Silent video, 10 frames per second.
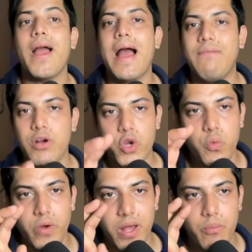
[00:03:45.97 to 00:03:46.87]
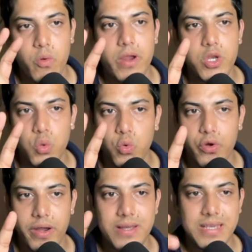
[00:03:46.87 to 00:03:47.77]
I have a group where I provide two
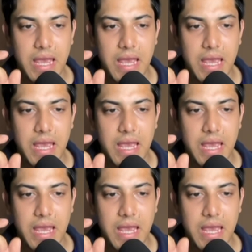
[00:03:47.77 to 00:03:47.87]
trades